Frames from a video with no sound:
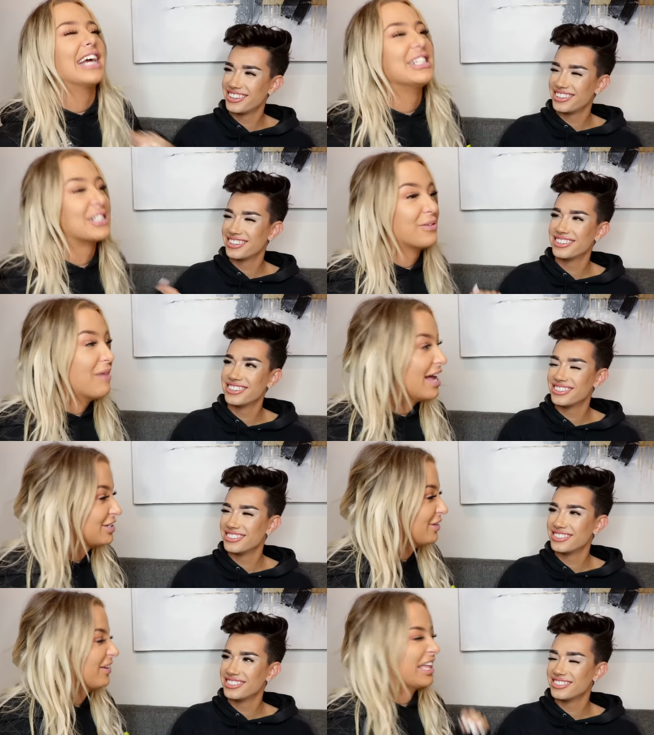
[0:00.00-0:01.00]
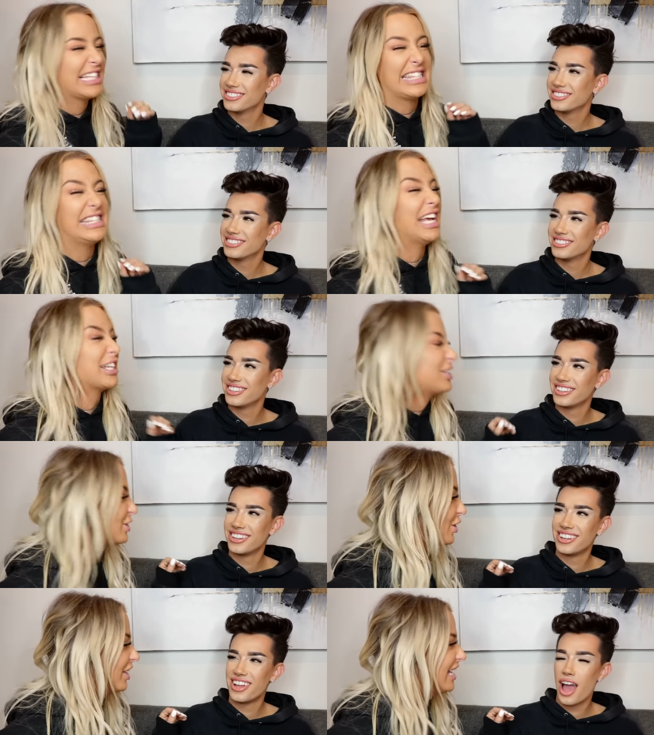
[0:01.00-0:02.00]
Speaker 1: I can just imagine you at like
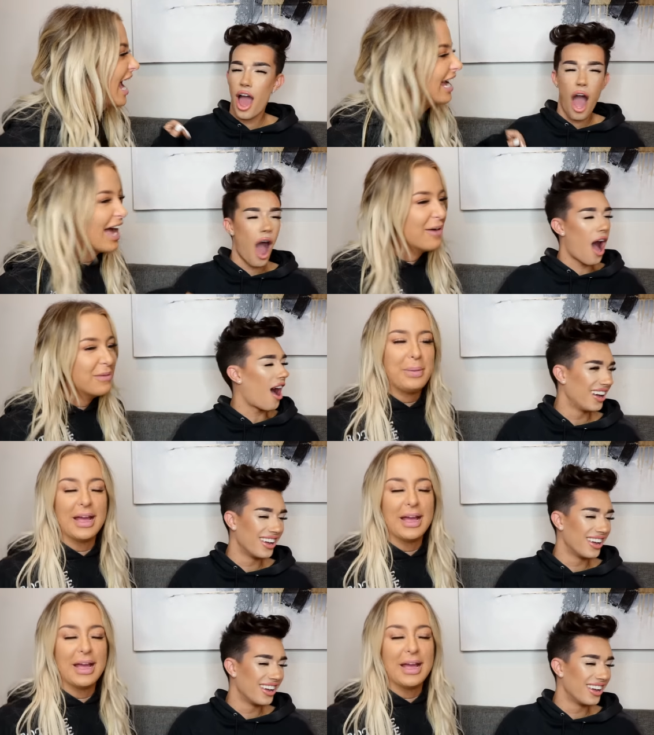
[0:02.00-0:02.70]
6.30 a.m.